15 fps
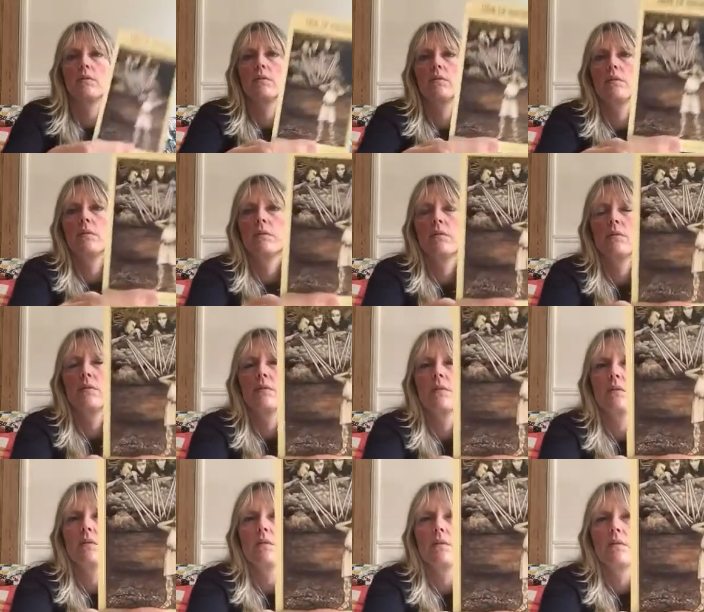
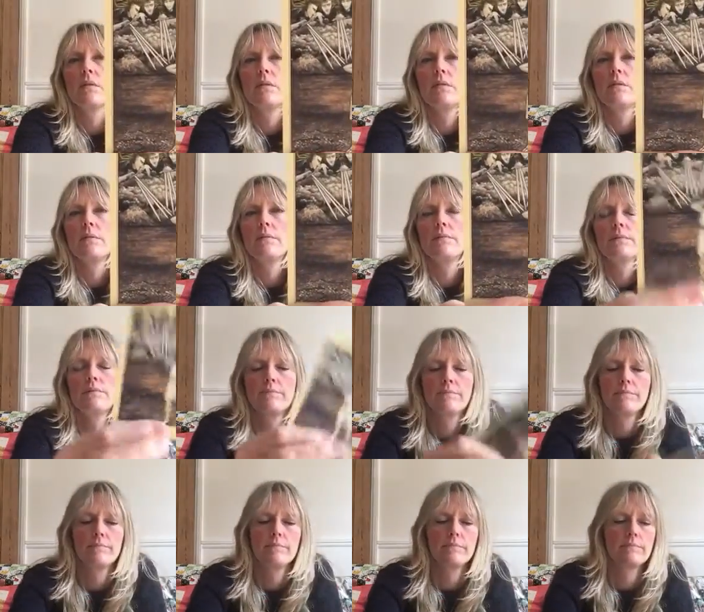
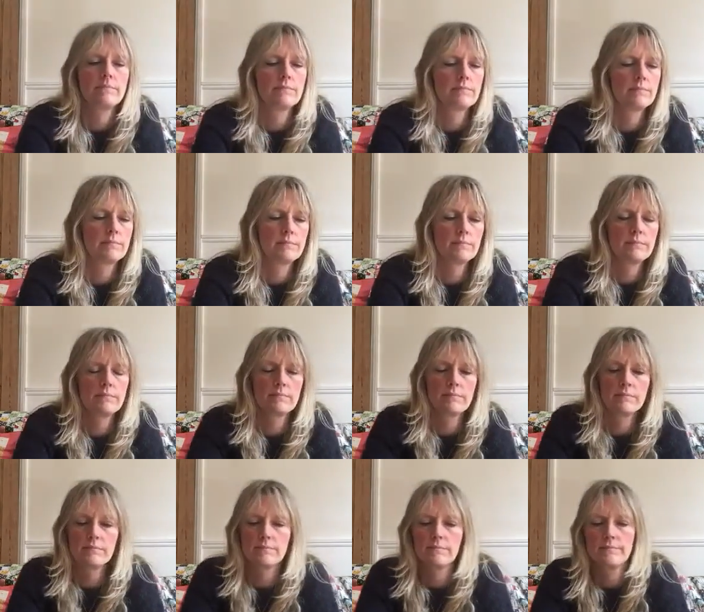
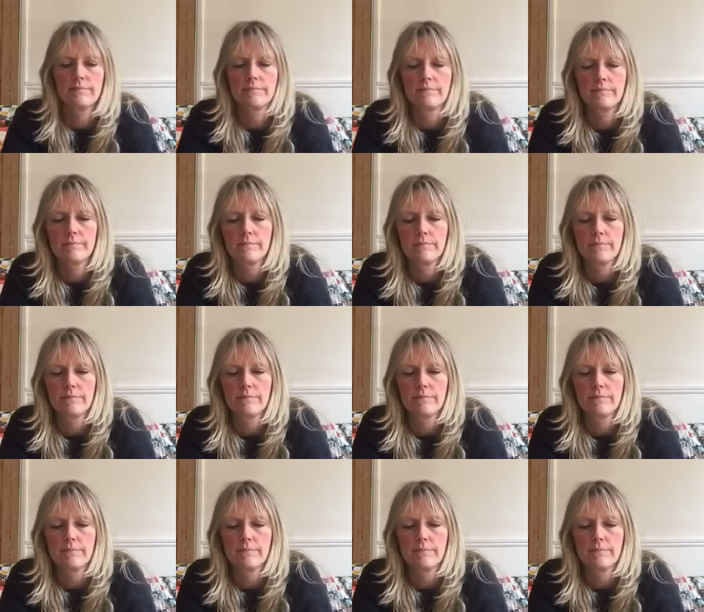(no one is talking)